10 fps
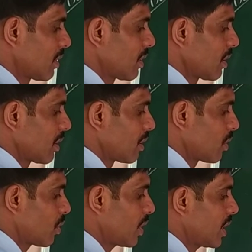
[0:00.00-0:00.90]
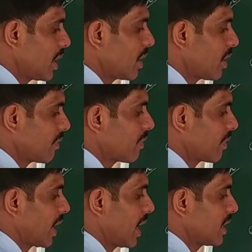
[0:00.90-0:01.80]
No need of
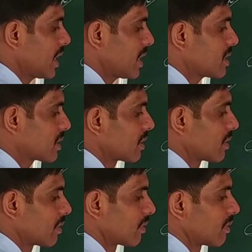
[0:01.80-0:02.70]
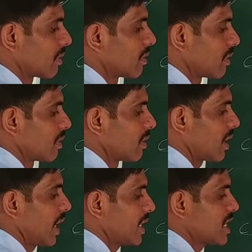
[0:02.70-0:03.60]
agents.
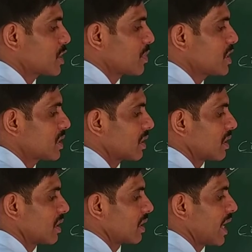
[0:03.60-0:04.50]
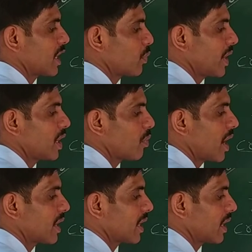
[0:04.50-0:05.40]
Agents means that wind,
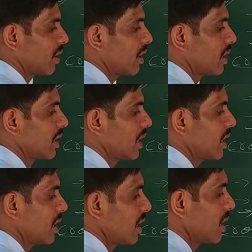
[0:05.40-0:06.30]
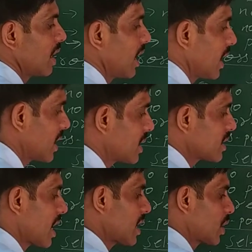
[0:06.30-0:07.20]
water and all. Yet agents are
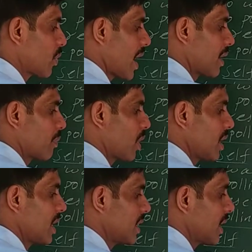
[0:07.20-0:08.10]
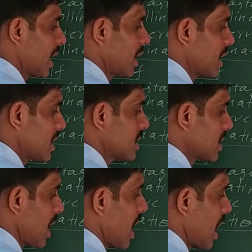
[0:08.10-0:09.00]
required. Pollinating agents
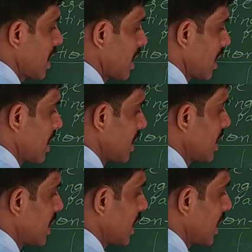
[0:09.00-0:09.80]
are needed.